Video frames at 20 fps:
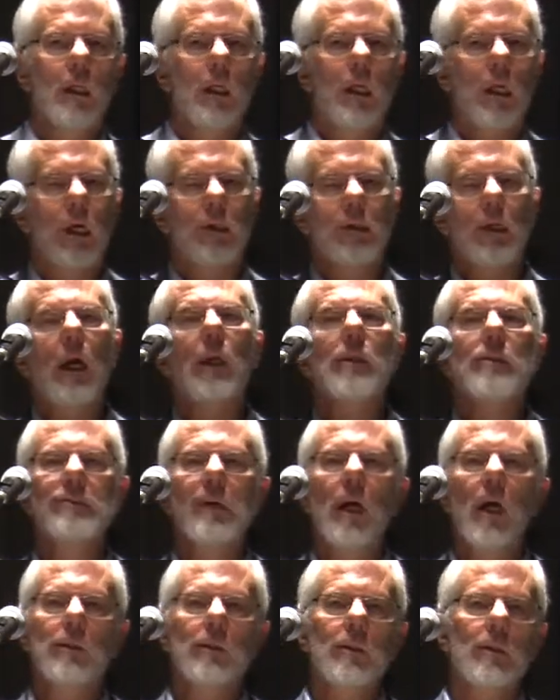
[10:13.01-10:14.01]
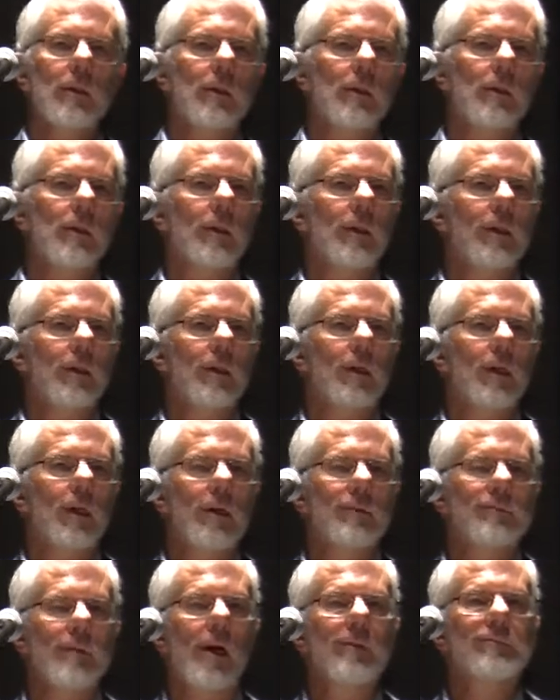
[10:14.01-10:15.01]
I write about it
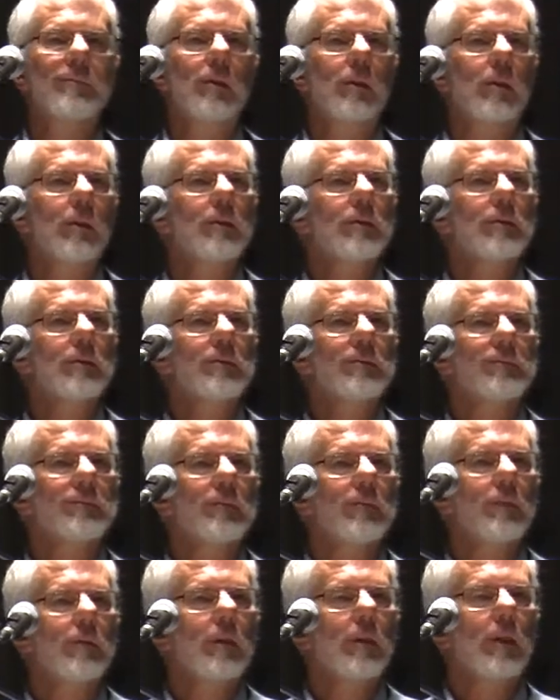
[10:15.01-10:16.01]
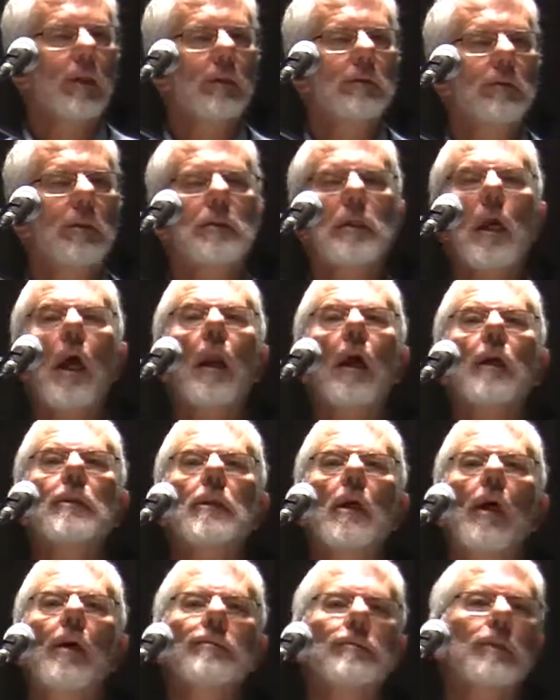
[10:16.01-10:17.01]
in my books. We tell
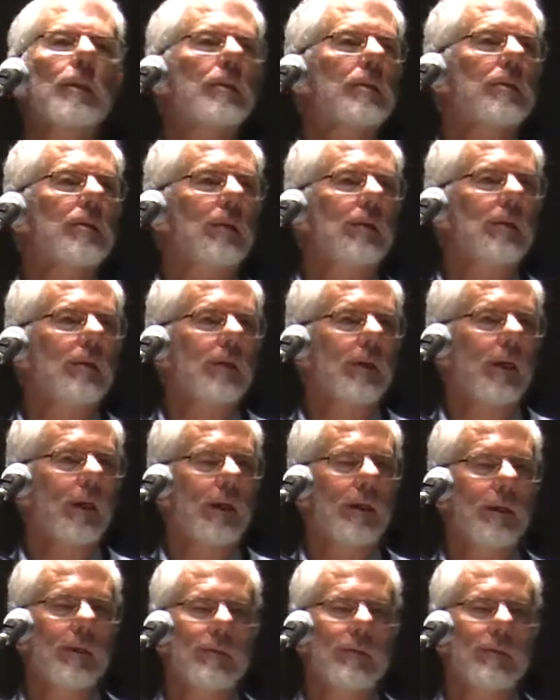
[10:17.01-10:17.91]
ourselves a story.